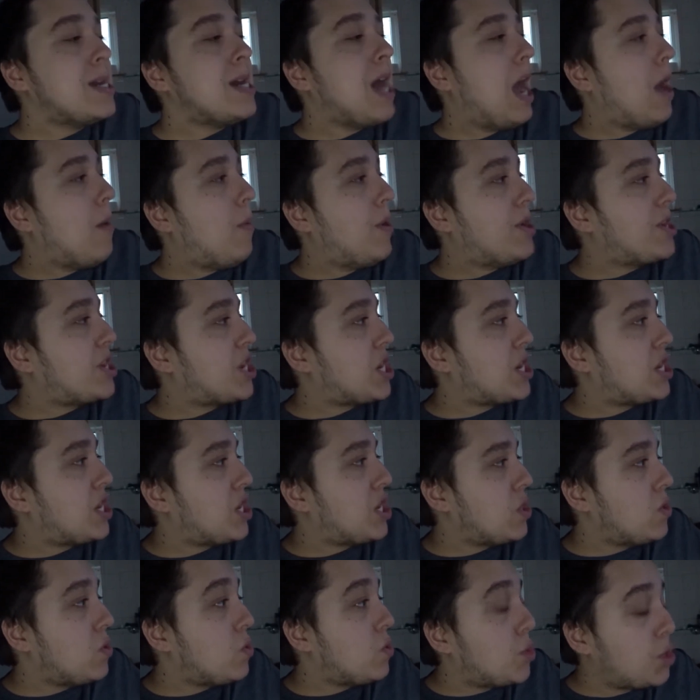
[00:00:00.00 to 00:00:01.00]
I want to
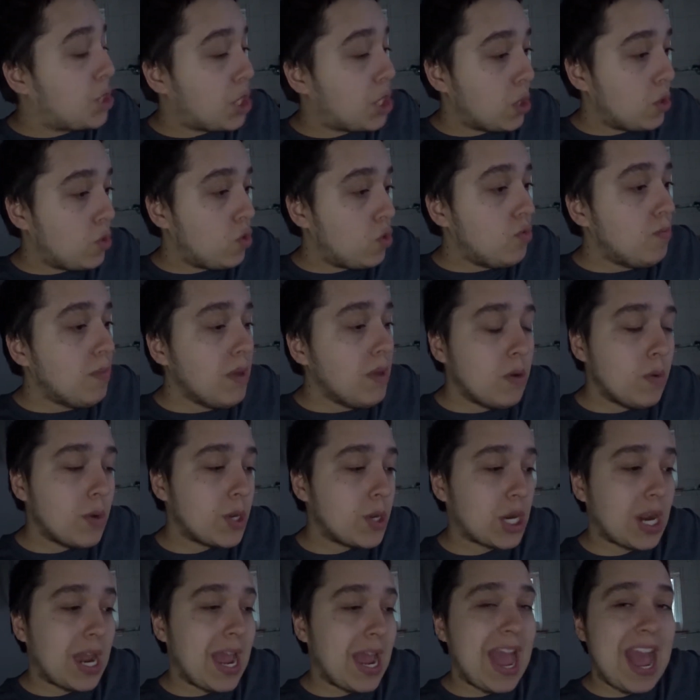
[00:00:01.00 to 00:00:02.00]
do Doom,
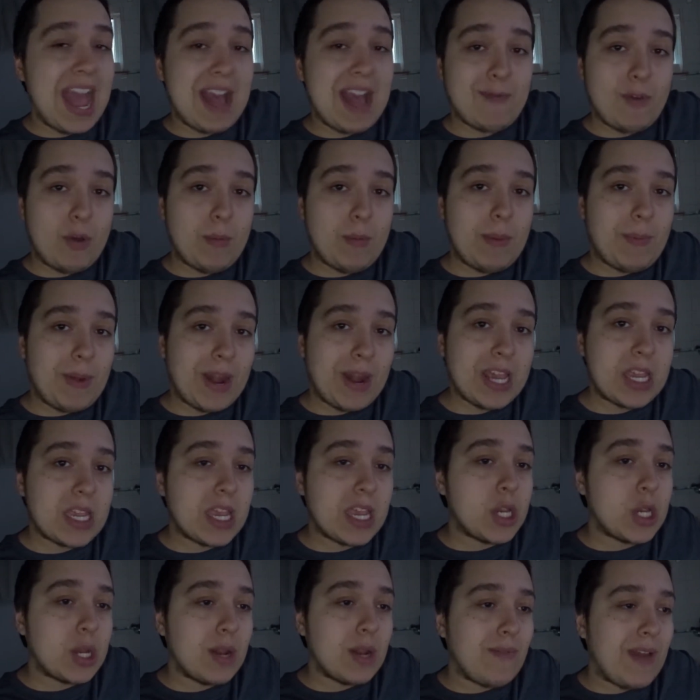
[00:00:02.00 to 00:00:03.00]
which I have on my
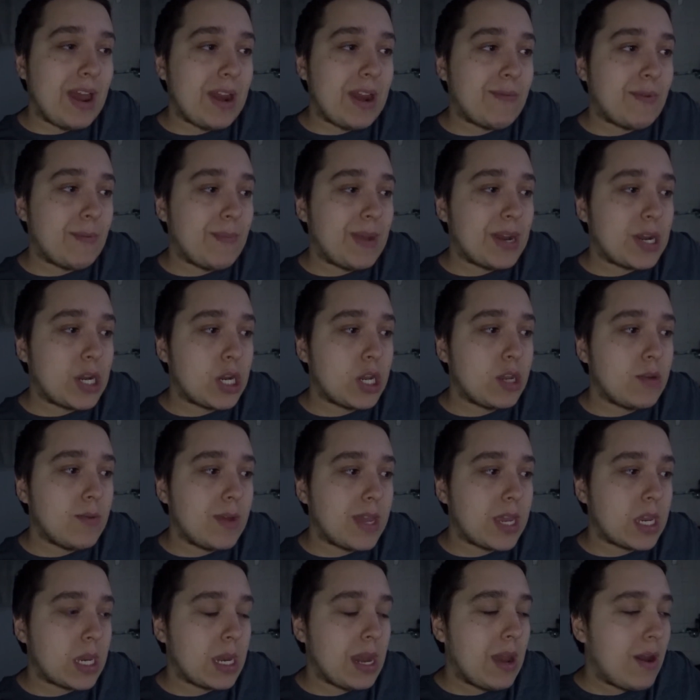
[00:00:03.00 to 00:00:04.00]
PlayStation. I've had it for about 2
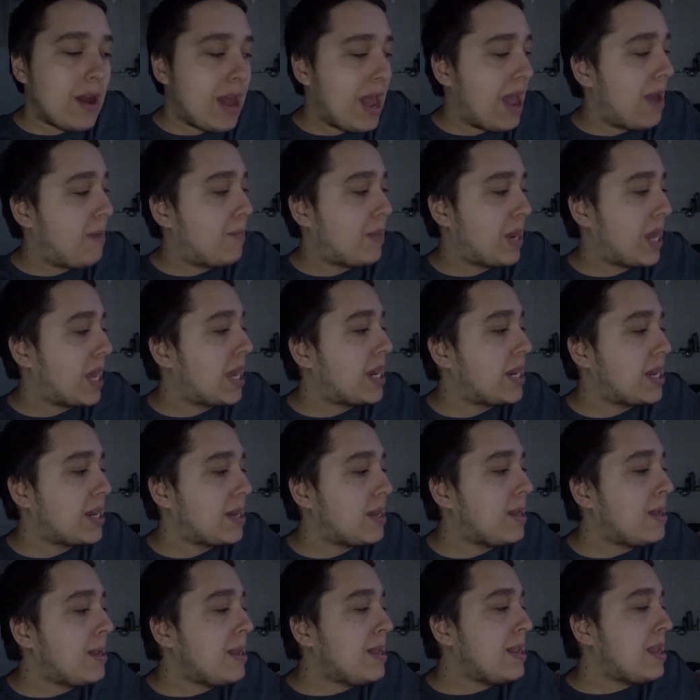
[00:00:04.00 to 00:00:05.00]
weeks now. I haven't played
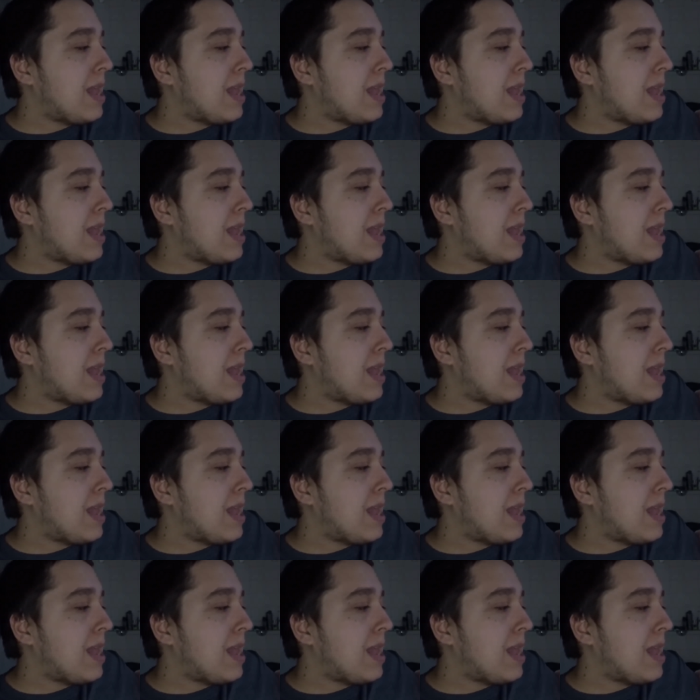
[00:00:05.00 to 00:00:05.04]
it.